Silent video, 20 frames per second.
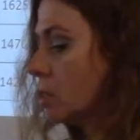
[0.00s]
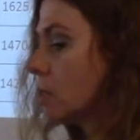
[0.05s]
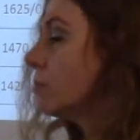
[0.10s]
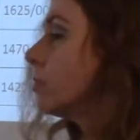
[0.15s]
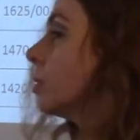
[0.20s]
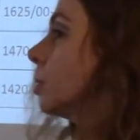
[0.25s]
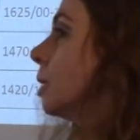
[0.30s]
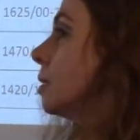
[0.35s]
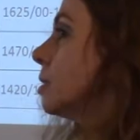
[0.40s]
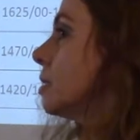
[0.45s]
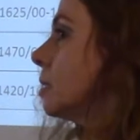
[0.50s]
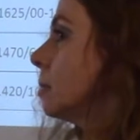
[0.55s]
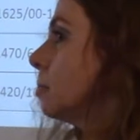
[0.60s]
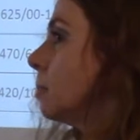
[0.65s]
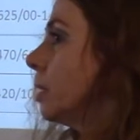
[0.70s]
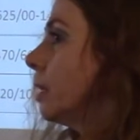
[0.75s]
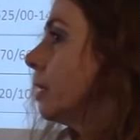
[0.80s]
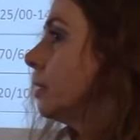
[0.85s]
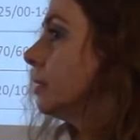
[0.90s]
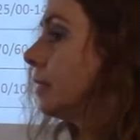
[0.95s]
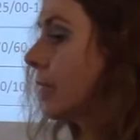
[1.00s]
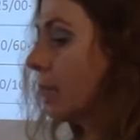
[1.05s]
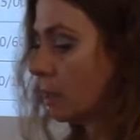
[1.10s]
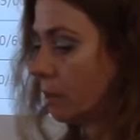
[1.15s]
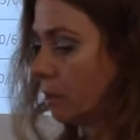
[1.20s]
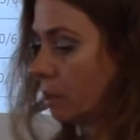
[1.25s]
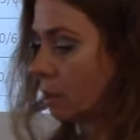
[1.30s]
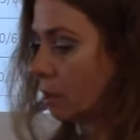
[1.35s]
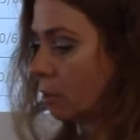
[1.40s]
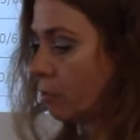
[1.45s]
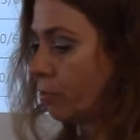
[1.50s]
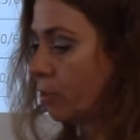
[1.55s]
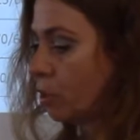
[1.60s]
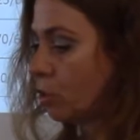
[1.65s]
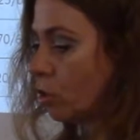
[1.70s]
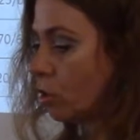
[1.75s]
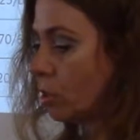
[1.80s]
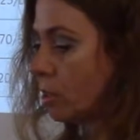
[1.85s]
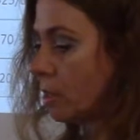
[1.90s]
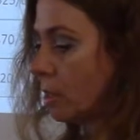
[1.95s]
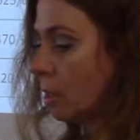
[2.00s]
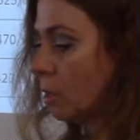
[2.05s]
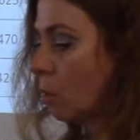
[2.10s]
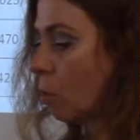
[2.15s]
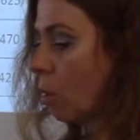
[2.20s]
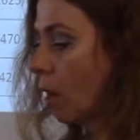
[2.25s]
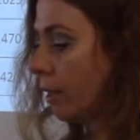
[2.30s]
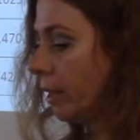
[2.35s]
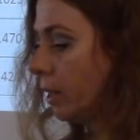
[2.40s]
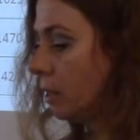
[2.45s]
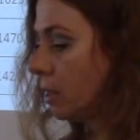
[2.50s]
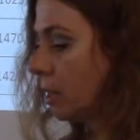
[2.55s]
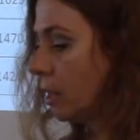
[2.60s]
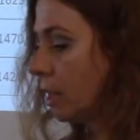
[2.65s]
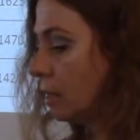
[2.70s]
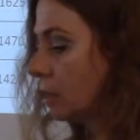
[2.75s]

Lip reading: similar technical features and quality,